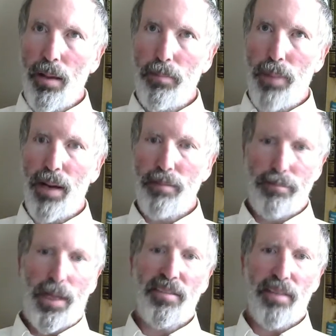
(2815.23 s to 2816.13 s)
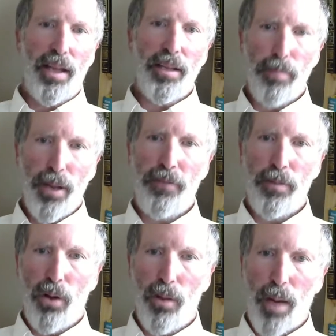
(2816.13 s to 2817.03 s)
But I used to like to play
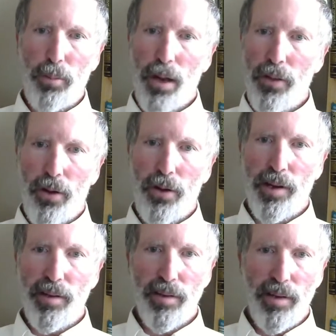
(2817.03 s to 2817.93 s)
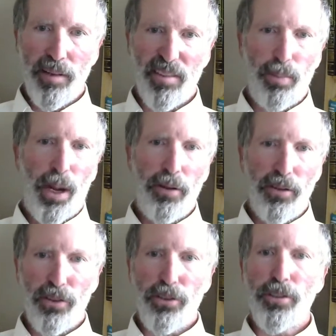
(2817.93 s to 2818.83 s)
football, my brother, and
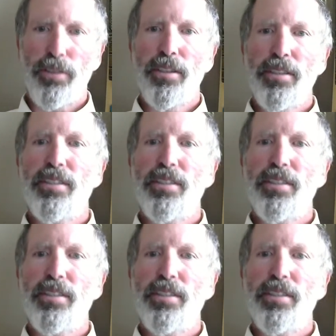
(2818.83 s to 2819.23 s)
spirals are cool.